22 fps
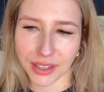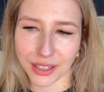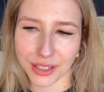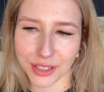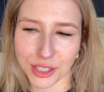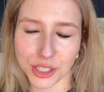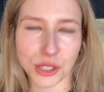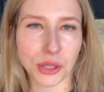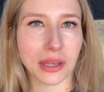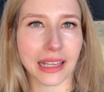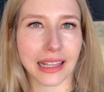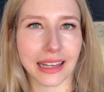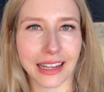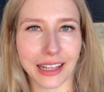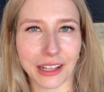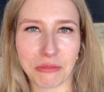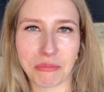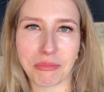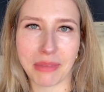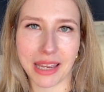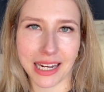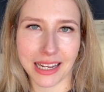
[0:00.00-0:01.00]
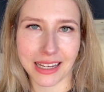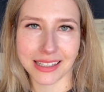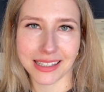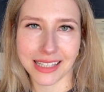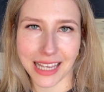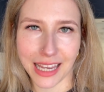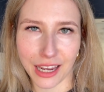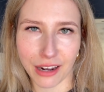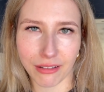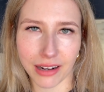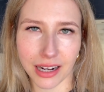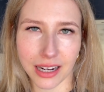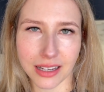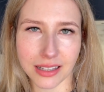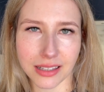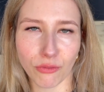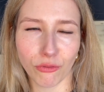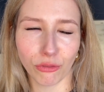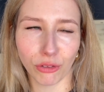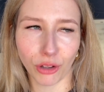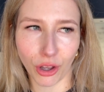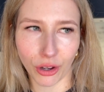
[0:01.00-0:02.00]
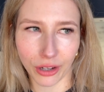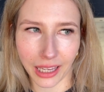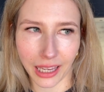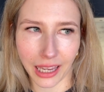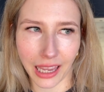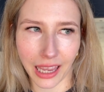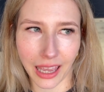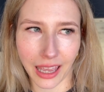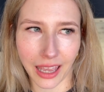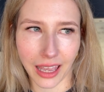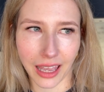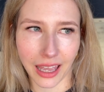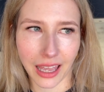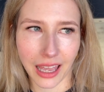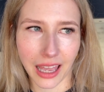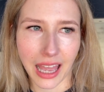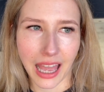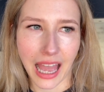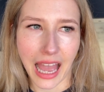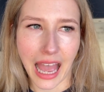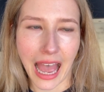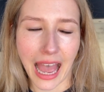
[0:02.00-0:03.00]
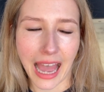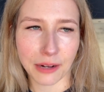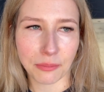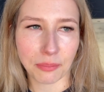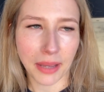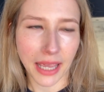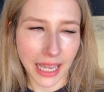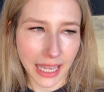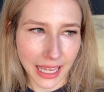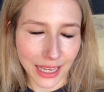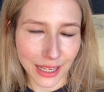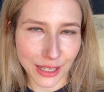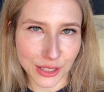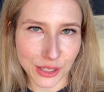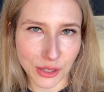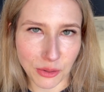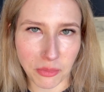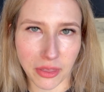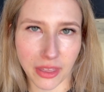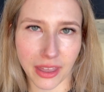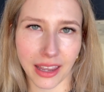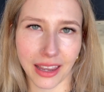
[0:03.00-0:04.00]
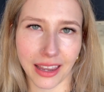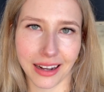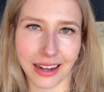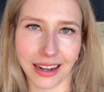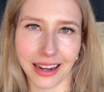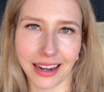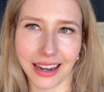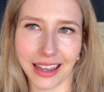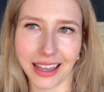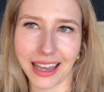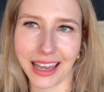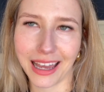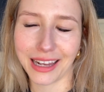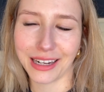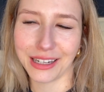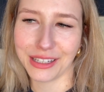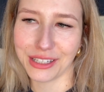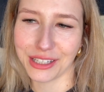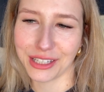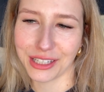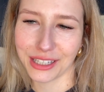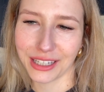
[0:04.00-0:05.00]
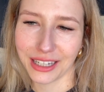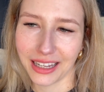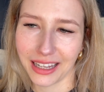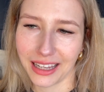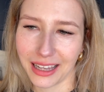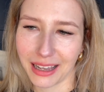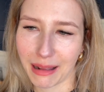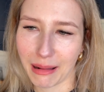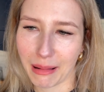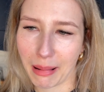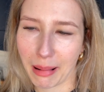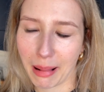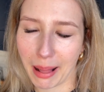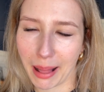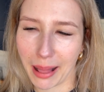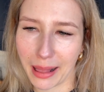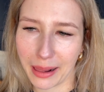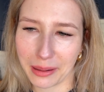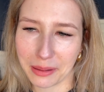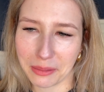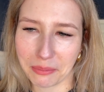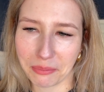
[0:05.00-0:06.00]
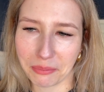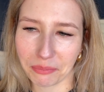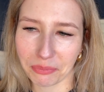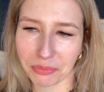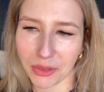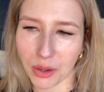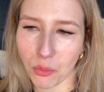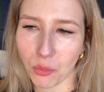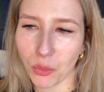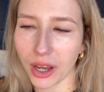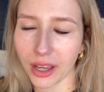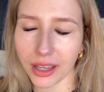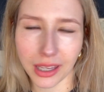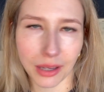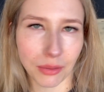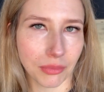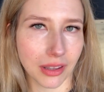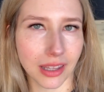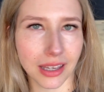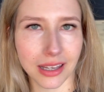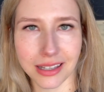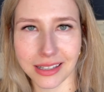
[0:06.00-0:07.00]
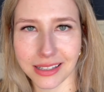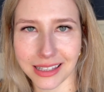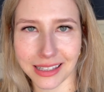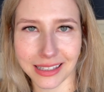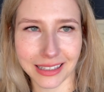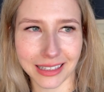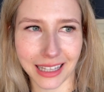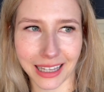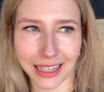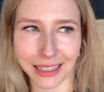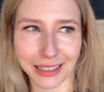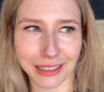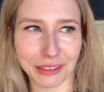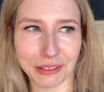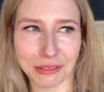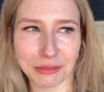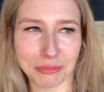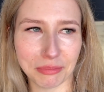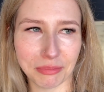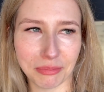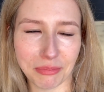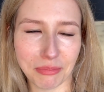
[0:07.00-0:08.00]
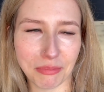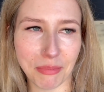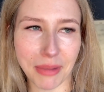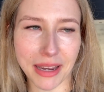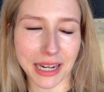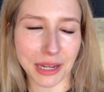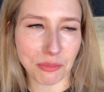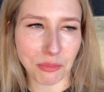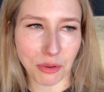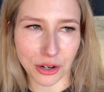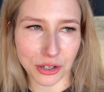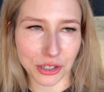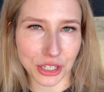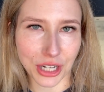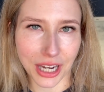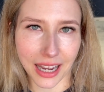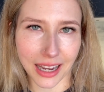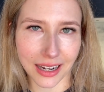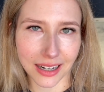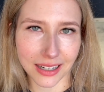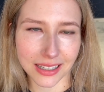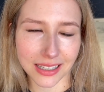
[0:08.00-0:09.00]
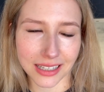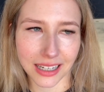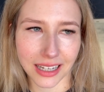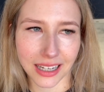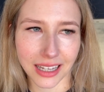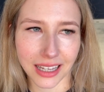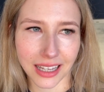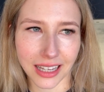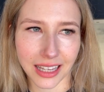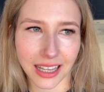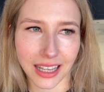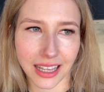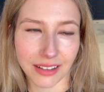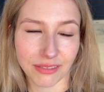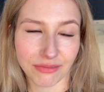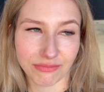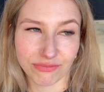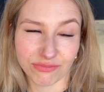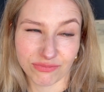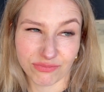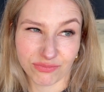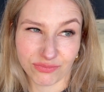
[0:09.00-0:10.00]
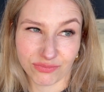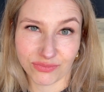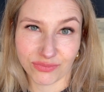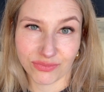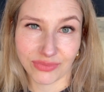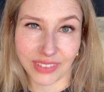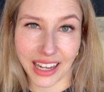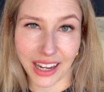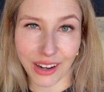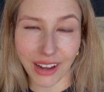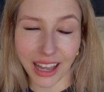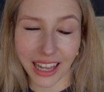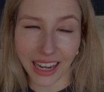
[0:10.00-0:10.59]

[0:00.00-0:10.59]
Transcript: doing a little mini series and vlogging it and picking something and working with it as like a little mini project I quite